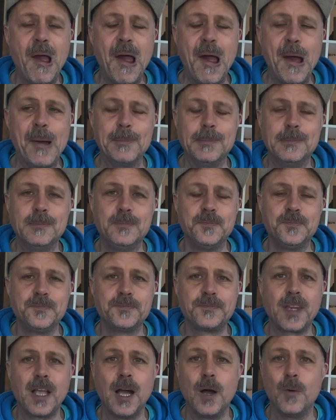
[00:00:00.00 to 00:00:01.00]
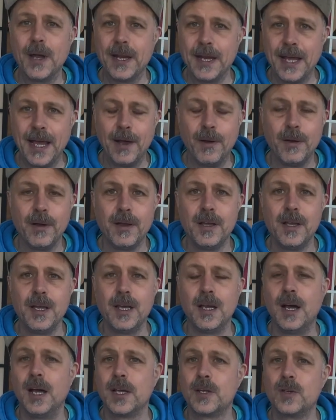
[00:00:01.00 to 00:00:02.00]
I went out,
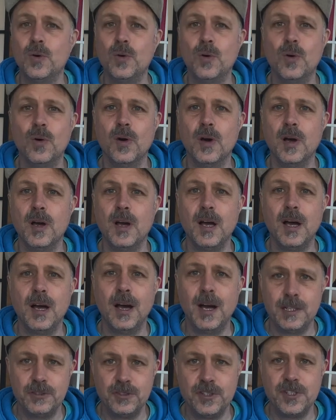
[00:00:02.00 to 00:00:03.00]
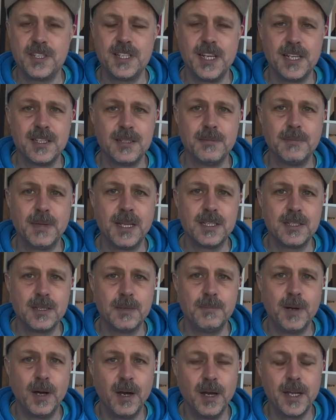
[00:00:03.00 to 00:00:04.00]
I caught 100
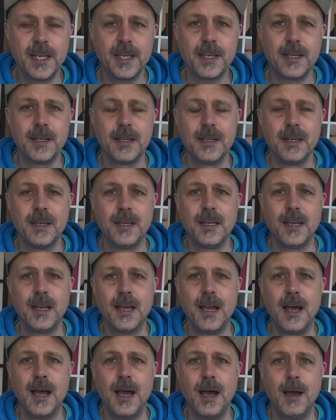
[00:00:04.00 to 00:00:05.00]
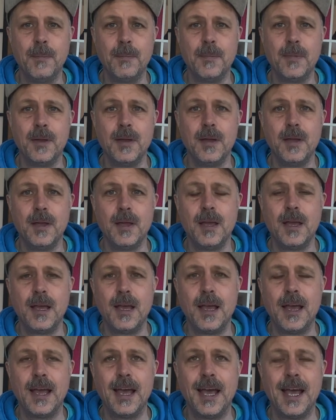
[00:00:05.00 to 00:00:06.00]
centimetre pike,
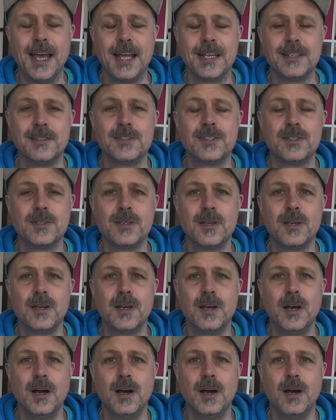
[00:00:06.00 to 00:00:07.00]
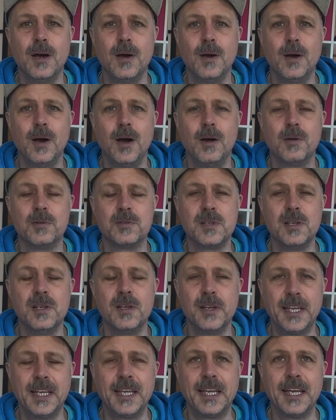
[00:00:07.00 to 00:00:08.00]
and I was
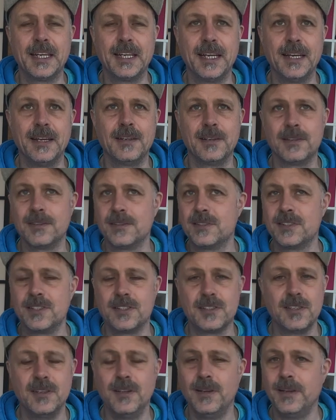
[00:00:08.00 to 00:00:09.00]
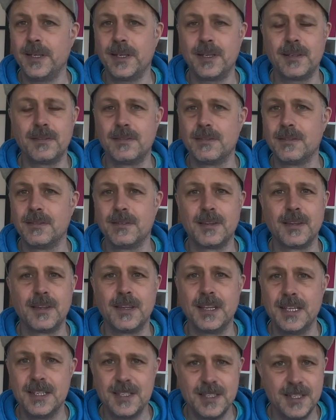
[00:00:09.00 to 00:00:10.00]
looking at it and I was just like,
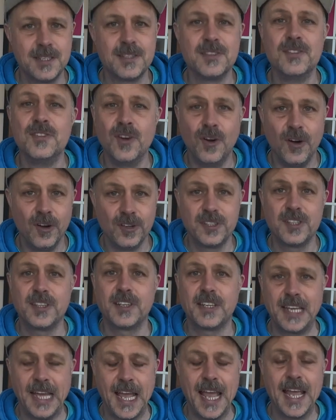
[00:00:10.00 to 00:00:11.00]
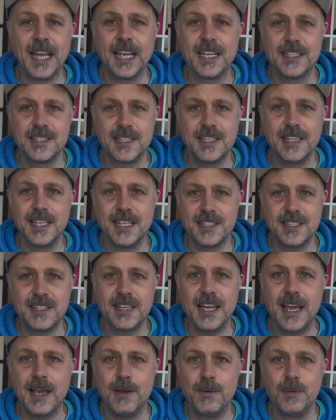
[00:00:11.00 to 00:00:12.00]
this is not getting into this
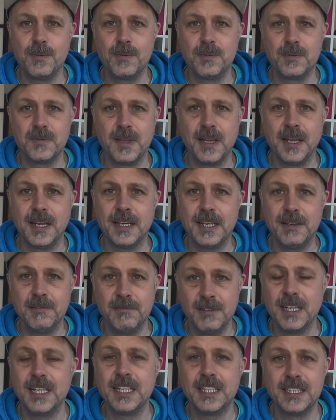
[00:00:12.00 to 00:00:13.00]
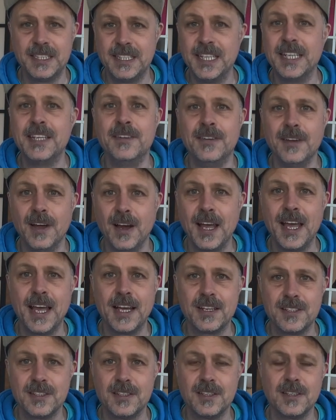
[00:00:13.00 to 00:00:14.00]
net, and it really didn't. I
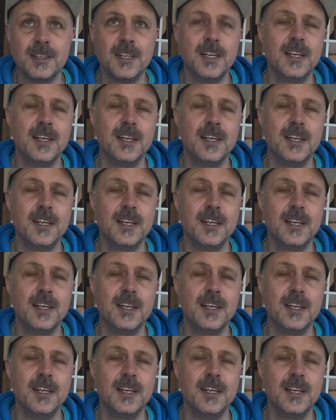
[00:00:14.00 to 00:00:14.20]
had to